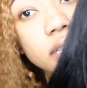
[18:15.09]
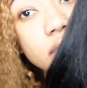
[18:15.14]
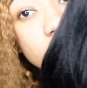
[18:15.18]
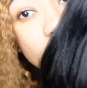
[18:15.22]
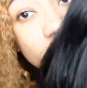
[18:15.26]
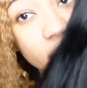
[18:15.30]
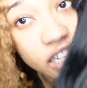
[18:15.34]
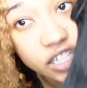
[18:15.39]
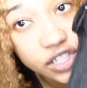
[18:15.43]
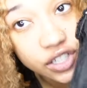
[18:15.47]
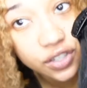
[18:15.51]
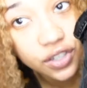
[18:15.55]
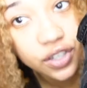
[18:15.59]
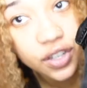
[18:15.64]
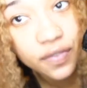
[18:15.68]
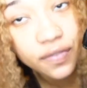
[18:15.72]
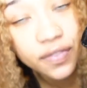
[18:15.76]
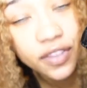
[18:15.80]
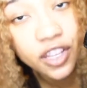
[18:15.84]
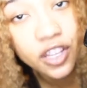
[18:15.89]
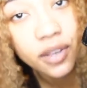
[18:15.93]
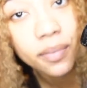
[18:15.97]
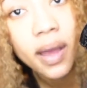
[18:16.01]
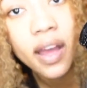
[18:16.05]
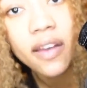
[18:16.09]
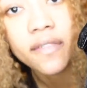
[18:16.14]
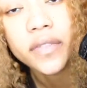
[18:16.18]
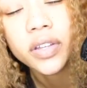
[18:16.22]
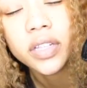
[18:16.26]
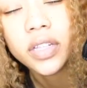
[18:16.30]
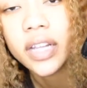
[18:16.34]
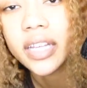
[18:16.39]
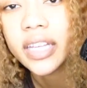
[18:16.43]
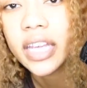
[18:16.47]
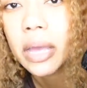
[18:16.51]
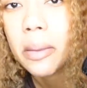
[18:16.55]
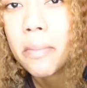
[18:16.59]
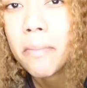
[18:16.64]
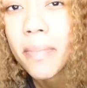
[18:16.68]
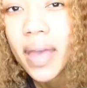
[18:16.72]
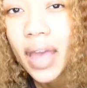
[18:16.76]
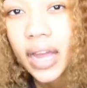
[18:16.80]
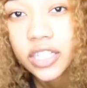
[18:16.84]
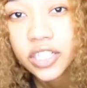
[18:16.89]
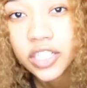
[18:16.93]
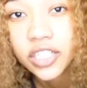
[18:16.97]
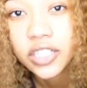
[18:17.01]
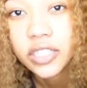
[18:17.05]
texture of them i feel like it
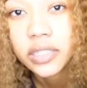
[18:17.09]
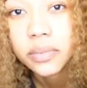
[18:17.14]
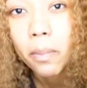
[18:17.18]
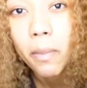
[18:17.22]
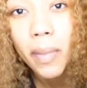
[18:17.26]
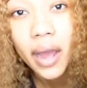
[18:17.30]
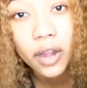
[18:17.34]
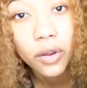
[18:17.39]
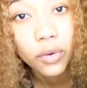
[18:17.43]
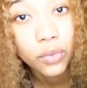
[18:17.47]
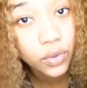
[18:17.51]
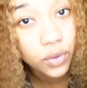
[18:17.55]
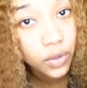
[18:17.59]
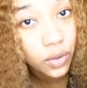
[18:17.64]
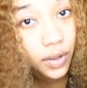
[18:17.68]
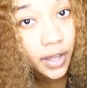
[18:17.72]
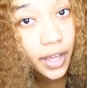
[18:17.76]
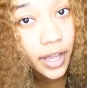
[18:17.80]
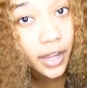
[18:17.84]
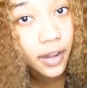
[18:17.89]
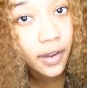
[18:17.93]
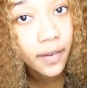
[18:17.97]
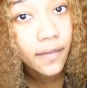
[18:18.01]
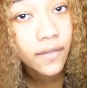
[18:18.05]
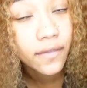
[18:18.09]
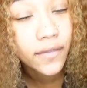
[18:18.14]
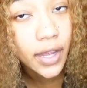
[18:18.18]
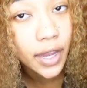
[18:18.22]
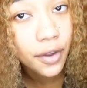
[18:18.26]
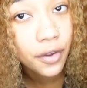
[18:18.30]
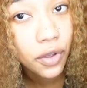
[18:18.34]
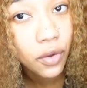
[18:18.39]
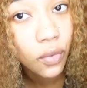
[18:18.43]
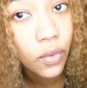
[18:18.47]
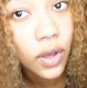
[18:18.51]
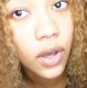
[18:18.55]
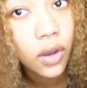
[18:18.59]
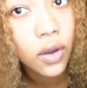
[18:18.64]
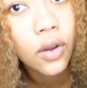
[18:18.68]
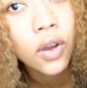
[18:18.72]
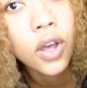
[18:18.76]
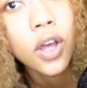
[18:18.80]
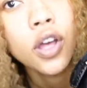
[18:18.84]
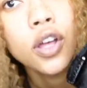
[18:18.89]
matches my real hair very well